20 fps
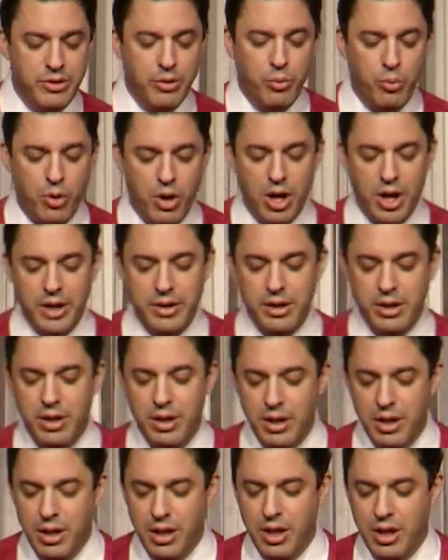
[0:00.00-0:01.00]
the one
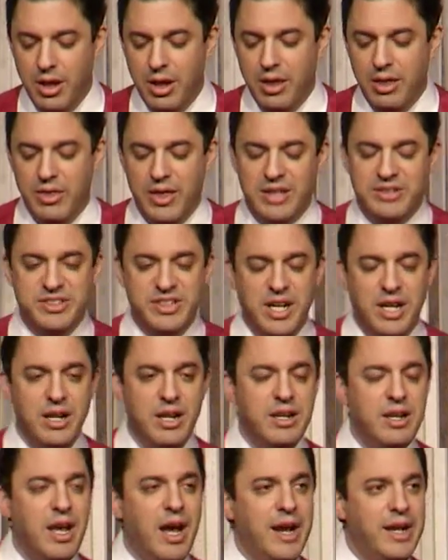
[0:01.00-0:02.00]
that's got a
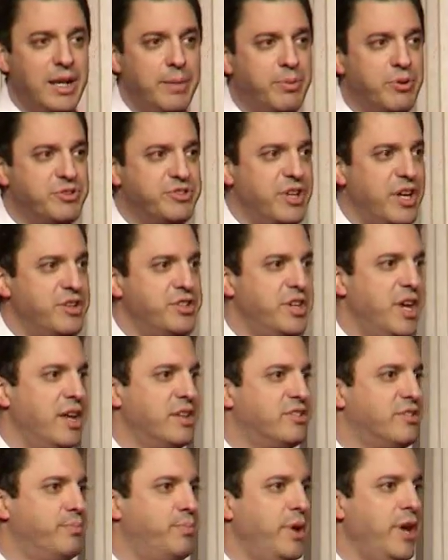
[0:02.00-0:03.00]
90%
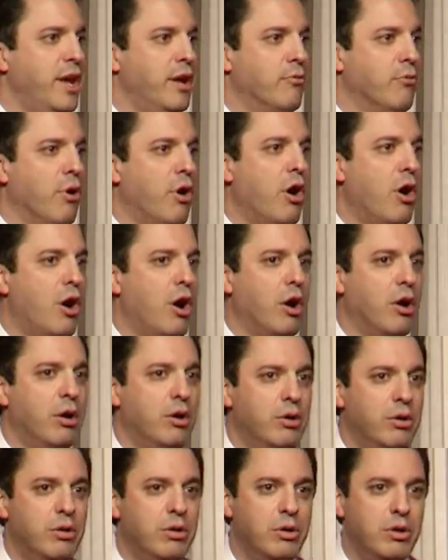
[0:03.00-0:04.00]
chance of being wrong
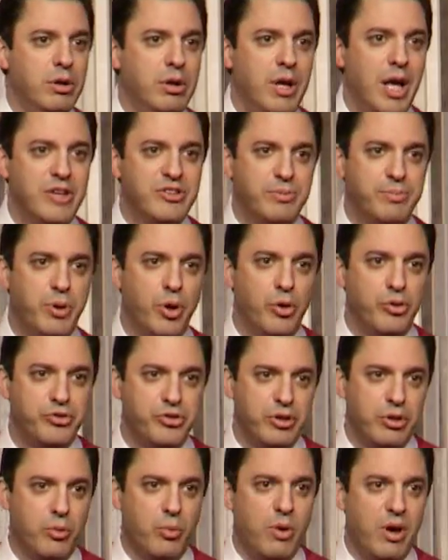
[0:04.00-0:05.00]
as opposed
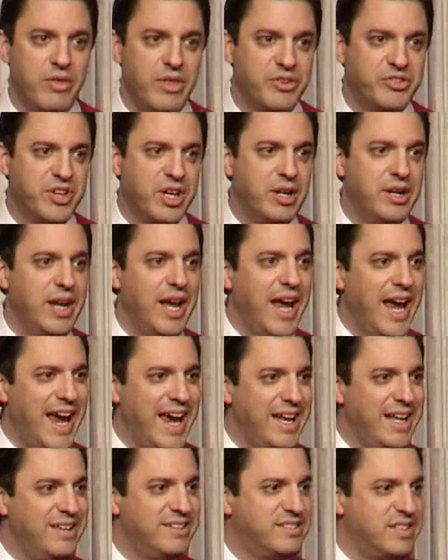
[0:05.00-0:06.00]
to the one that's got an
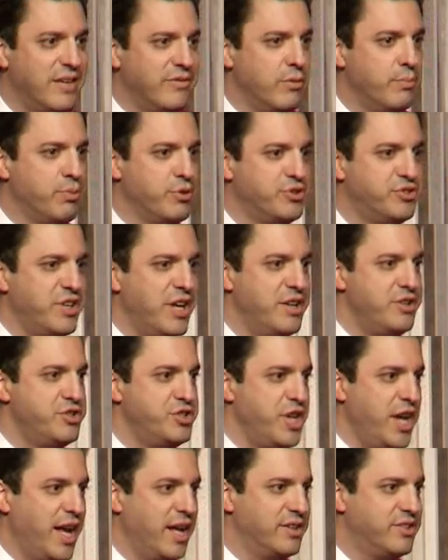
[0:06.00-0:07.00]
87%
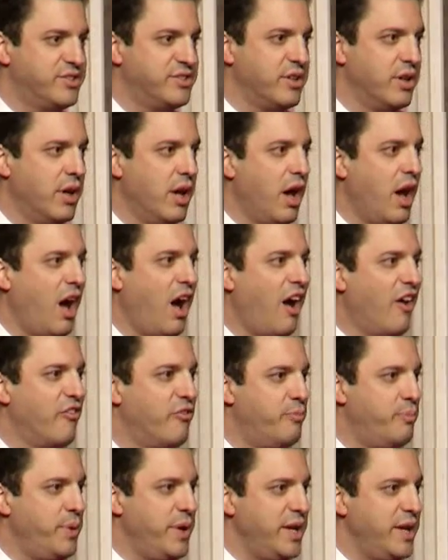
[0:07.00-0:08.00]
chance
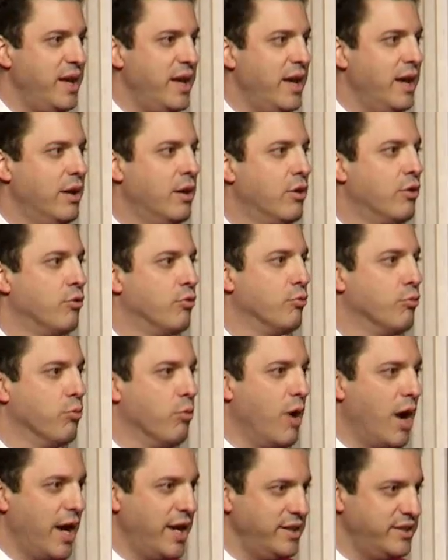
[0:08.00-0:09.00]
of being
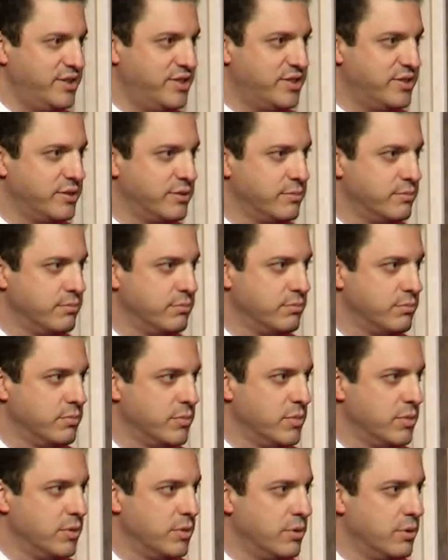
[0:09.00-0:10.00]
right.
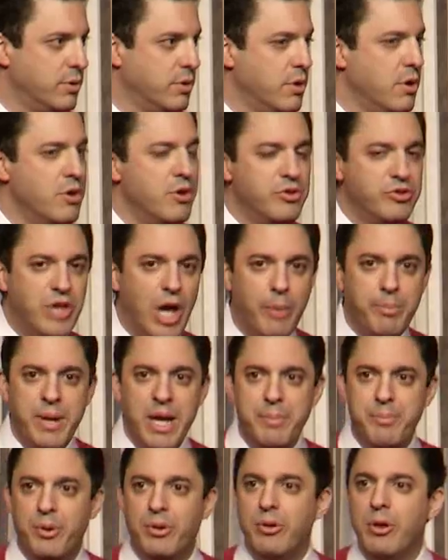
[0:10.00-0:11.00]
Now,
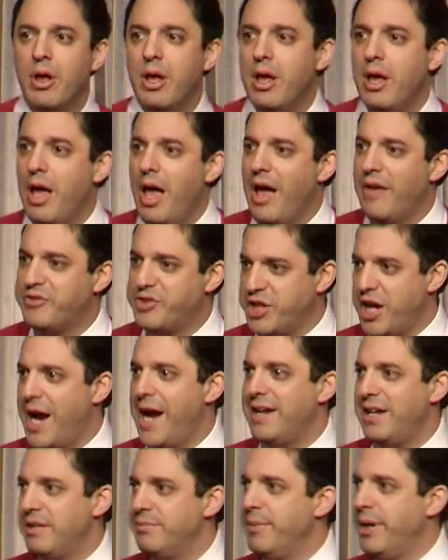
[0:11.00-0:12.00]
people have
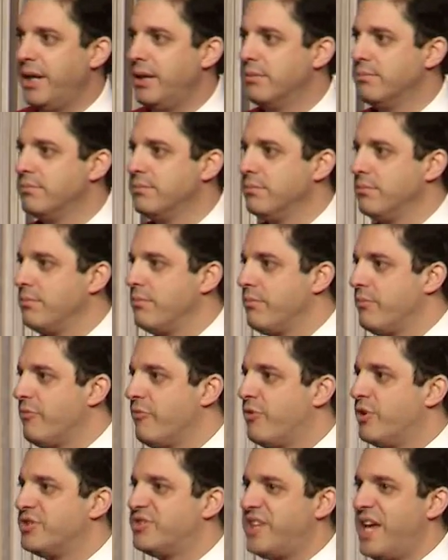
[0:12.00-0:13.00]
chided me
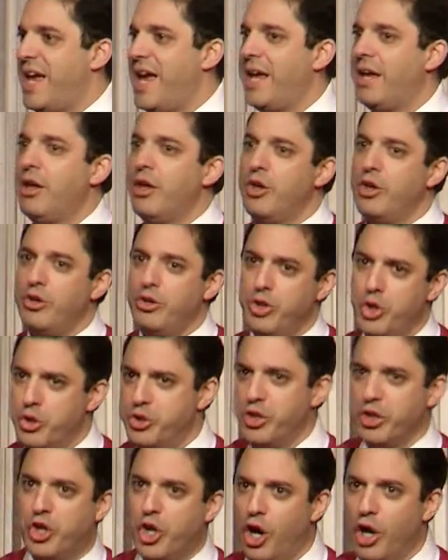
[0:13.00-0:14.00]
for saying you
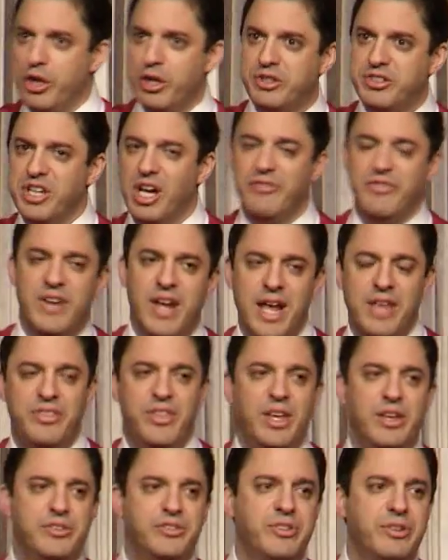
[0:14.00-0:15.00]
should call yourself an
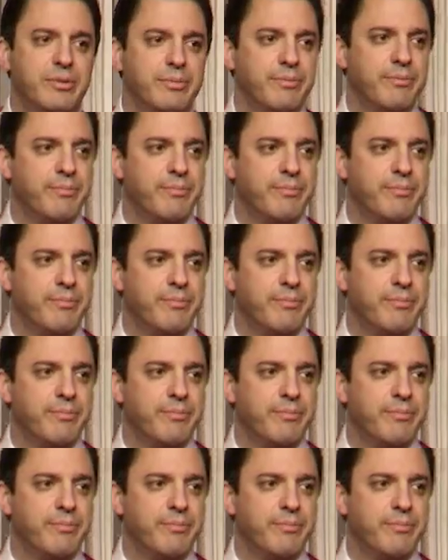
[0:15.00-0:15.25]
atheist.